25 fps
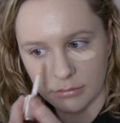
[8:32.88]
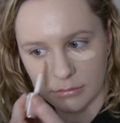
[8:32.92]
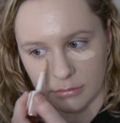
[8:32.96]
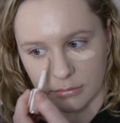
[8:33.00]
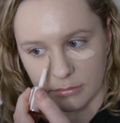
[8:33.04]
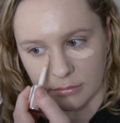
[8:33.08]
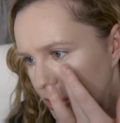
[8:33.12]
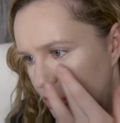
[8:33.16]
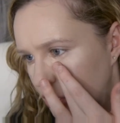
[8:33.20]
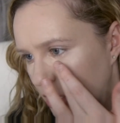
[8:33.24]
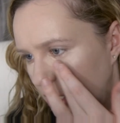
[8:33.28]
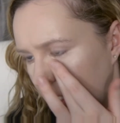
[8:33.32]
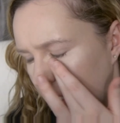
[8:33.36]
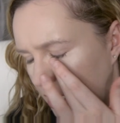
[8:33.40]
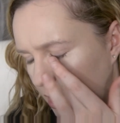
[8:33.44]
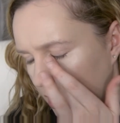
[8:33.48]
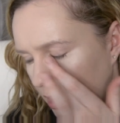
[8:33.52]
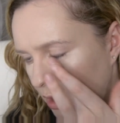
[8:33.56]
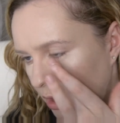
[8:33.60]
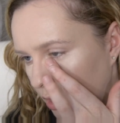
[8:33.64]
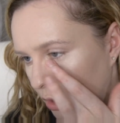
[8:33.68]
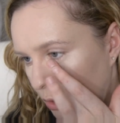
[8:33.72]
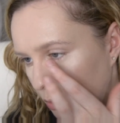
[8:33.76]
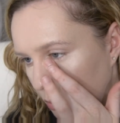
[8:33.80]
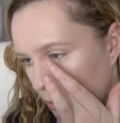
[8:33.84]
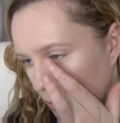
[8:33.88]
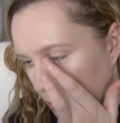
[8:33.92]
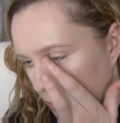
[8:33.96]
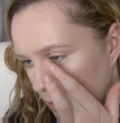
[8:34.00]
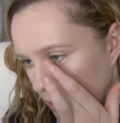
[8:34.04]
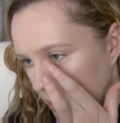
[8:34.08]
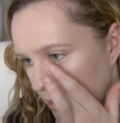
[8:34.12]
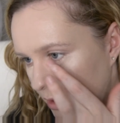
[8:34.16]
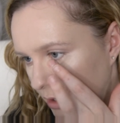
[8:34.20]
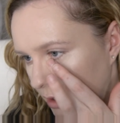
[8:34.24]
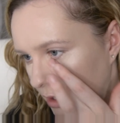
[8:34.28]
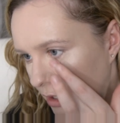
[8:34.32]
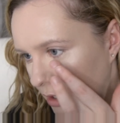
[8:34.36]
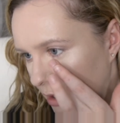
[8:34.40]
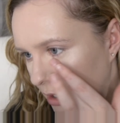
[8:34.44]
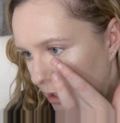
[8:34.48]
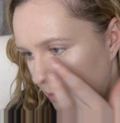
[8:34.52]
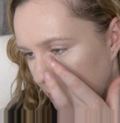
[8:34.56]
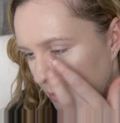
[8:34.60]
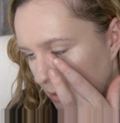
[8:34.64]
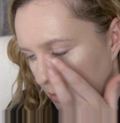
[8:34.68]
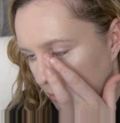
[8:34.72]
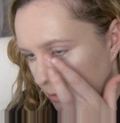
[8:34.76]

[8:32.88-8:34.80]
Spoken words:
I tried the newer one that they came out